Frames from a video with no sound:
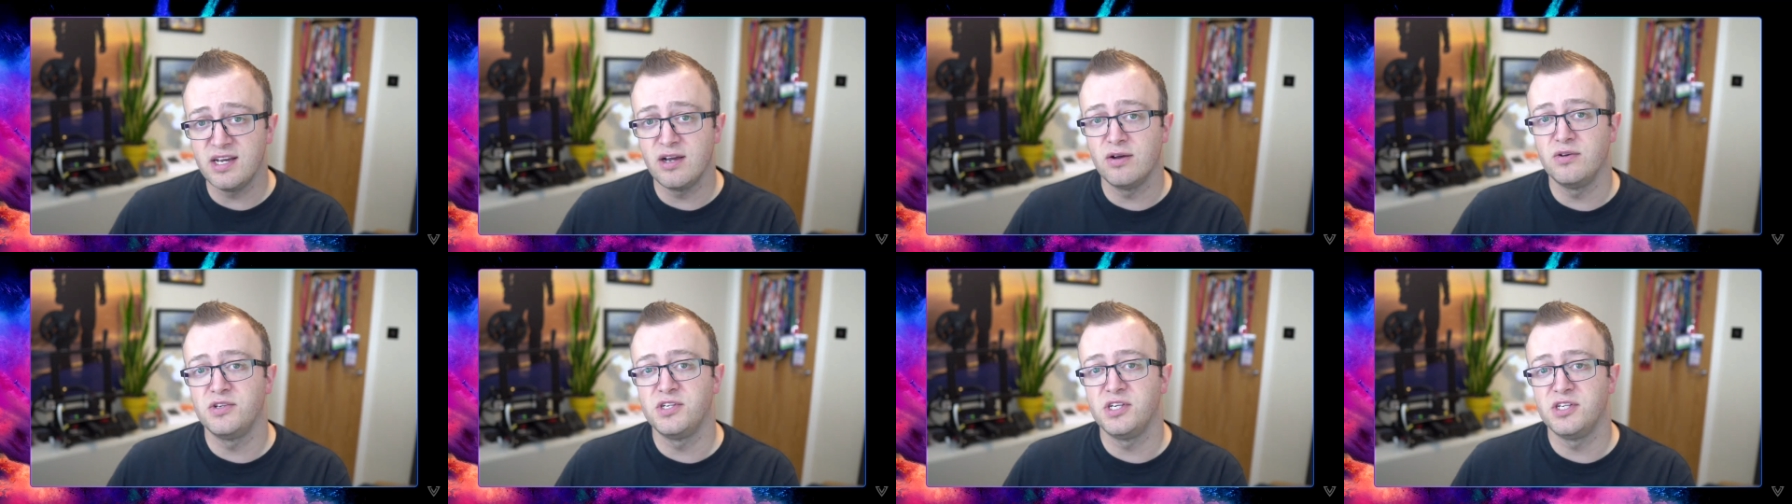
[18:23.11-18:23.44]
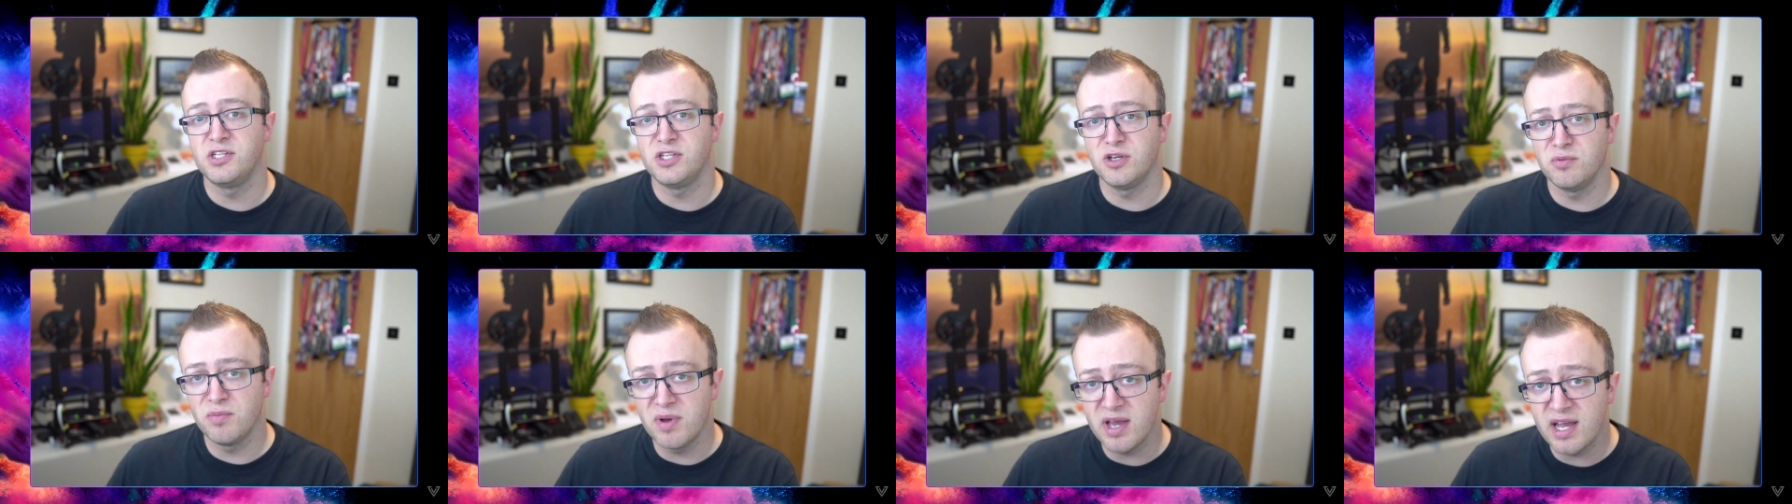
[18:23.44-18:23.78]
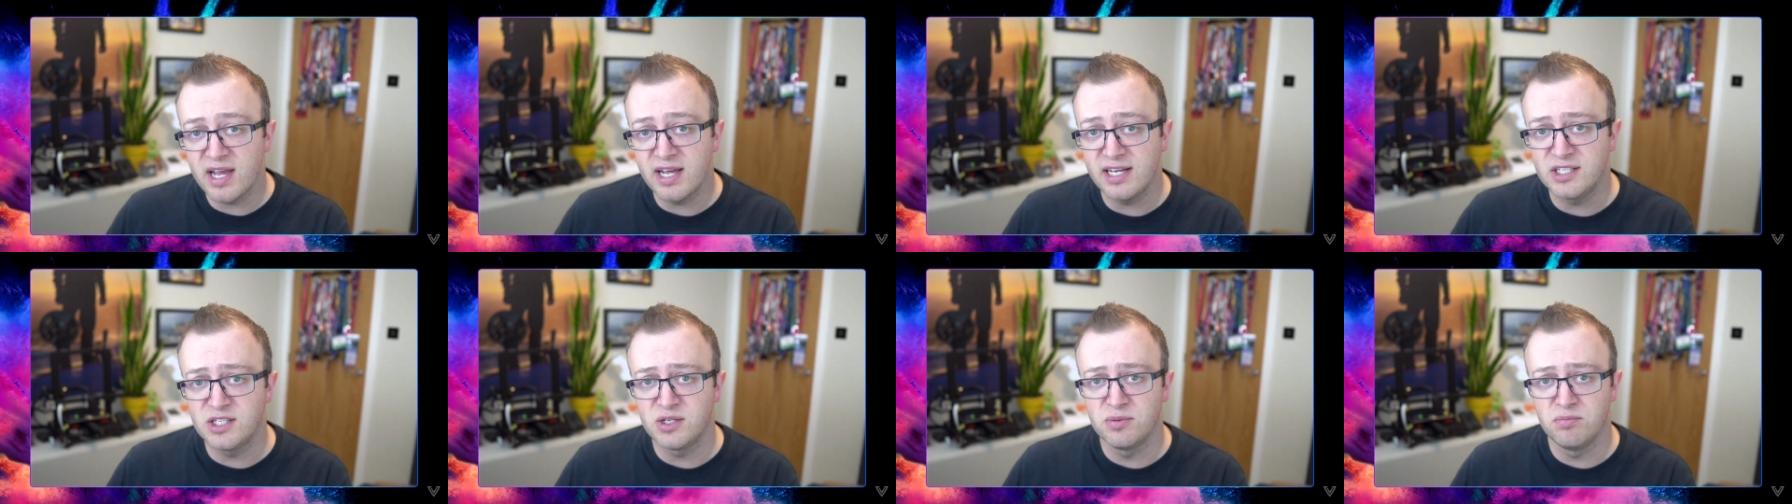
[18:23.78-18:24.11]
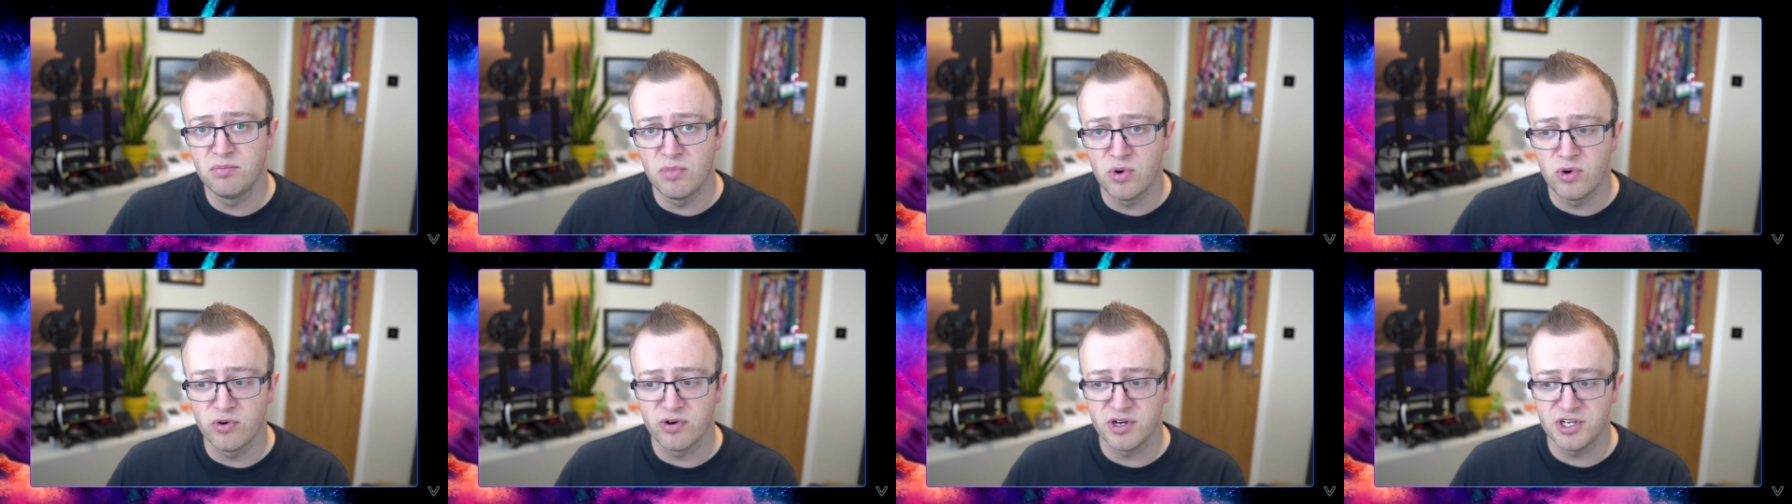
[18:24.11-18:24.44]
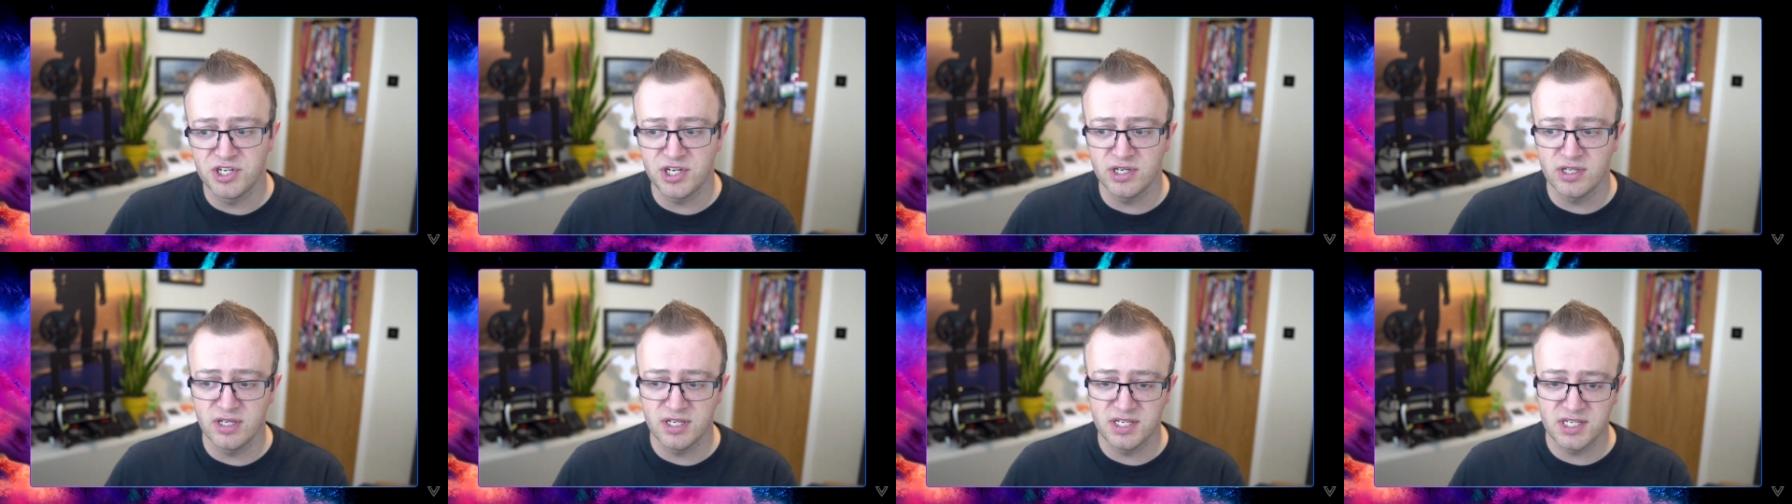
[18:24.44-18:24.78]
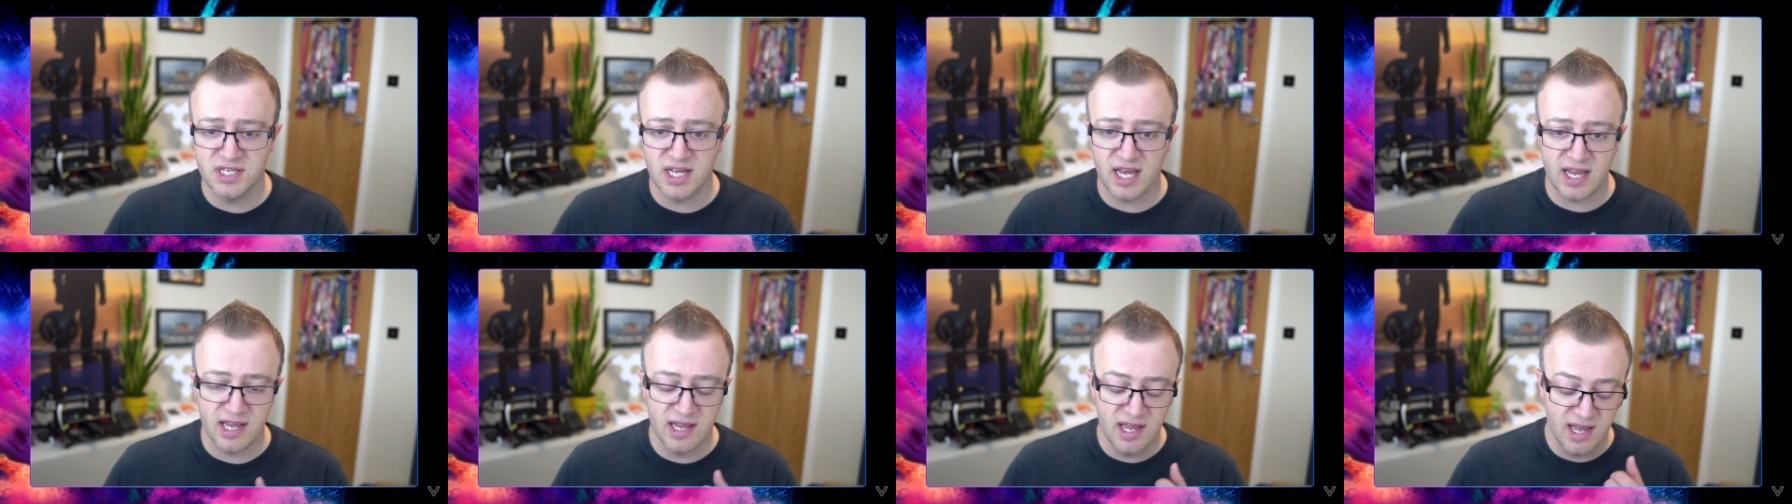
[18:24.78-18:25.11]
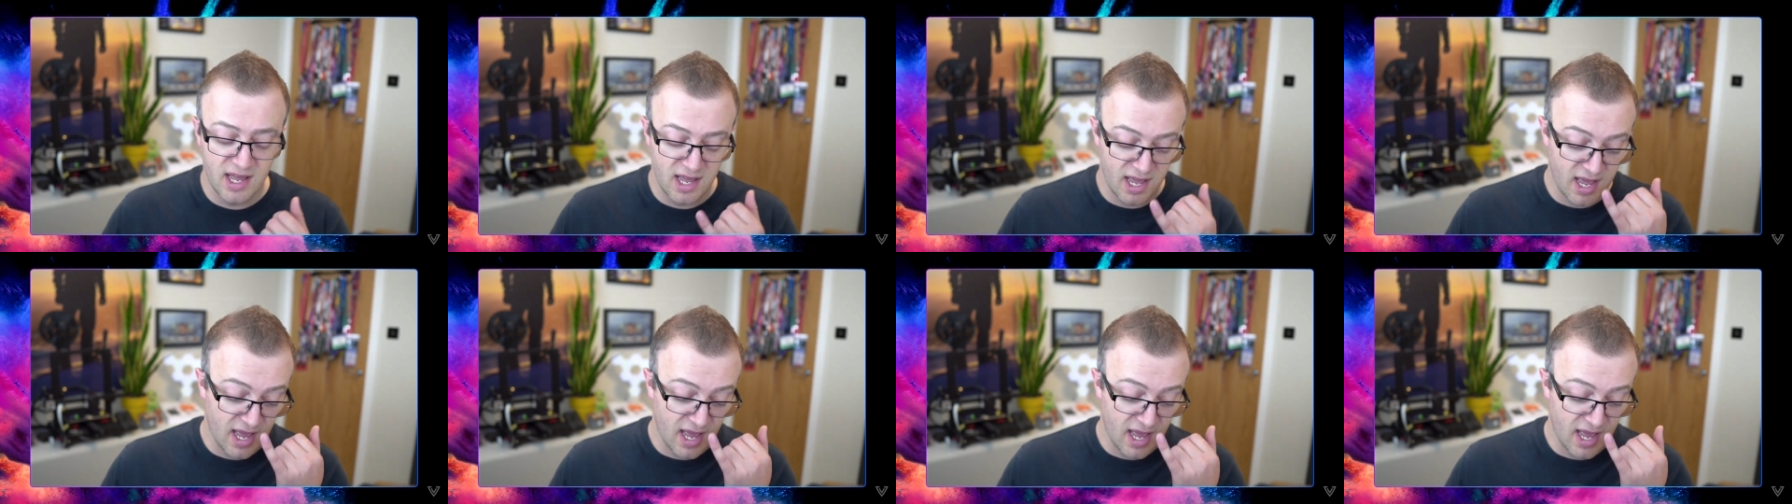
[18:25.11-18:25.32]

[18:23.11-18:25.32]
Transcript: ecosystem is more agility.